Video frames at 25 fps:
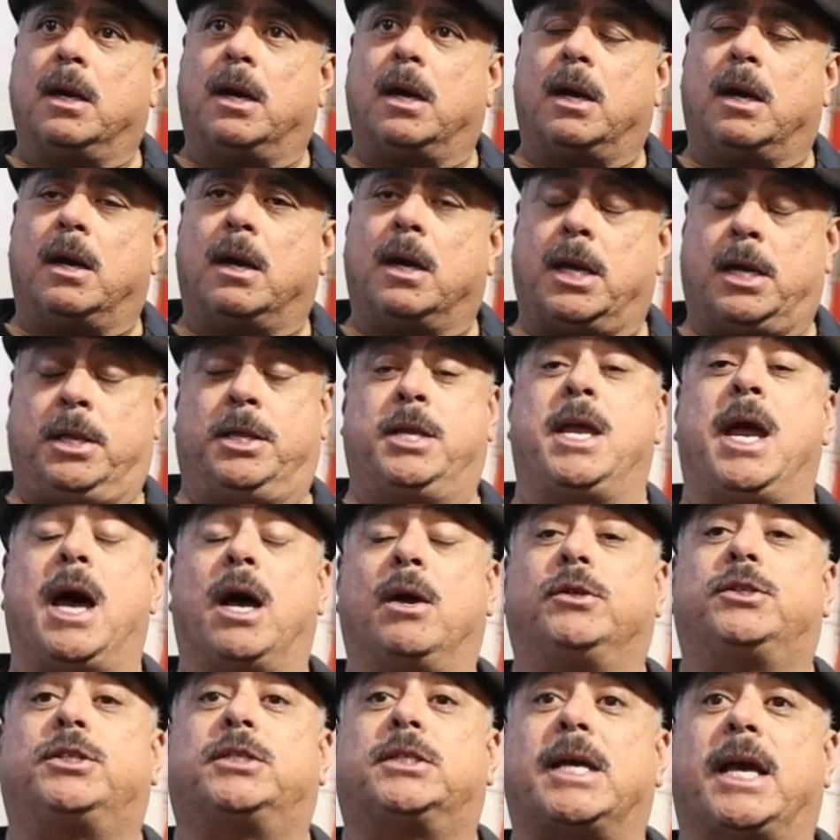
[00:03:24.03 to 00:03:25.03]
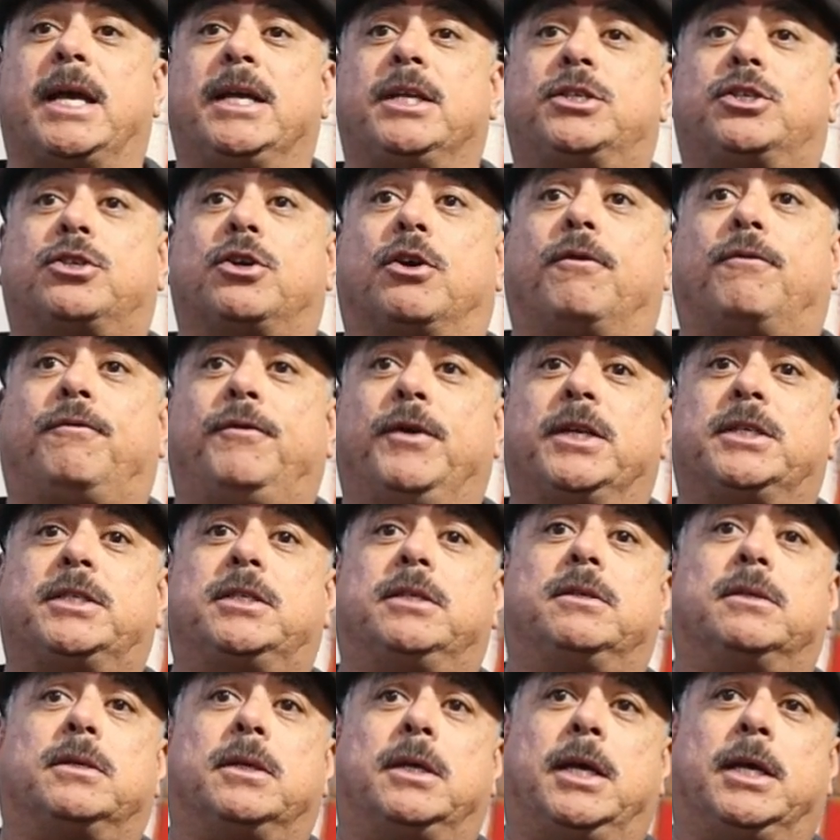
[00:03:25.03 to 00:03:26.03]
on the outside
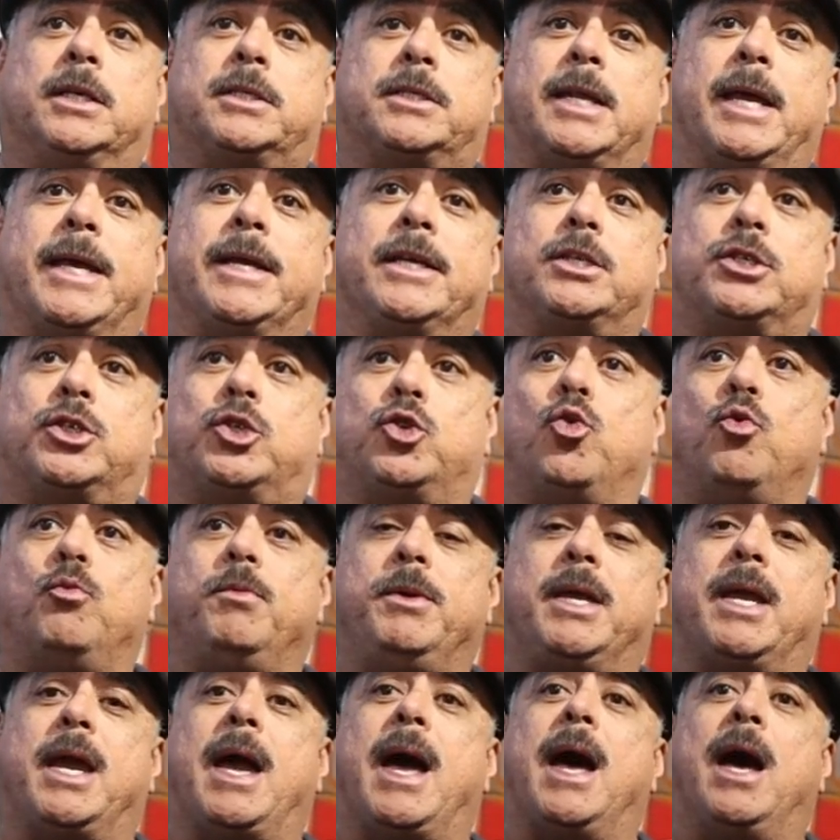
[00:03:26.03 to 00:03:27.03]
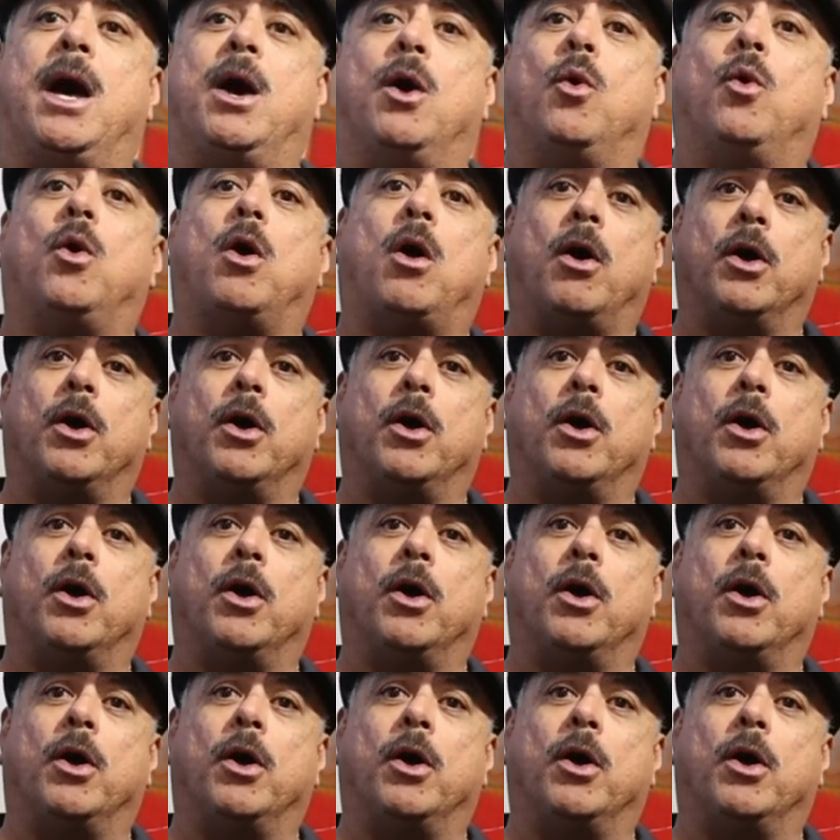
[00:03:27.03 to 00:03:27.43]
surface, it's like zooming out.